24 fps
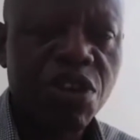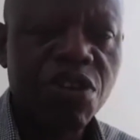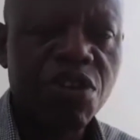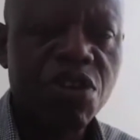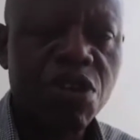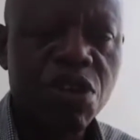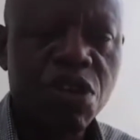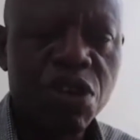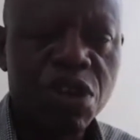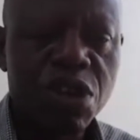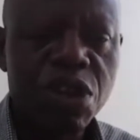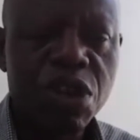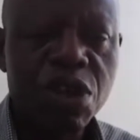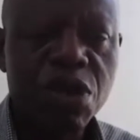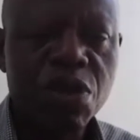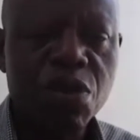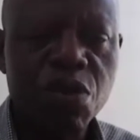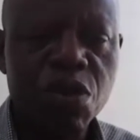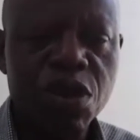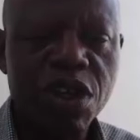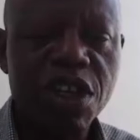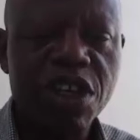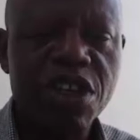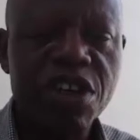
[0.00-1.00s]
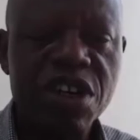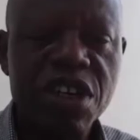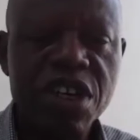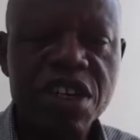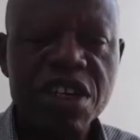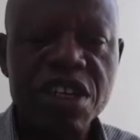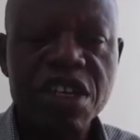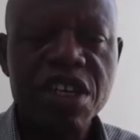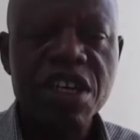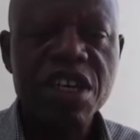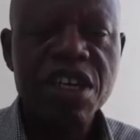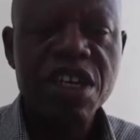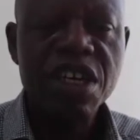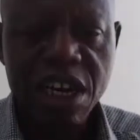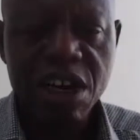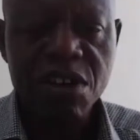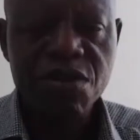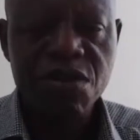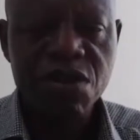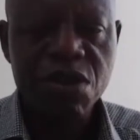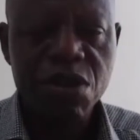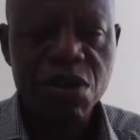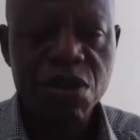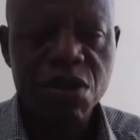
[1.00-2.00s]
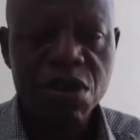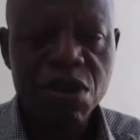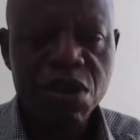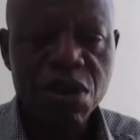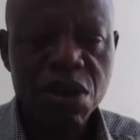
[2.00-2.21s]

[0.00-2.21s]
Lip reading: of course will increase an outflow.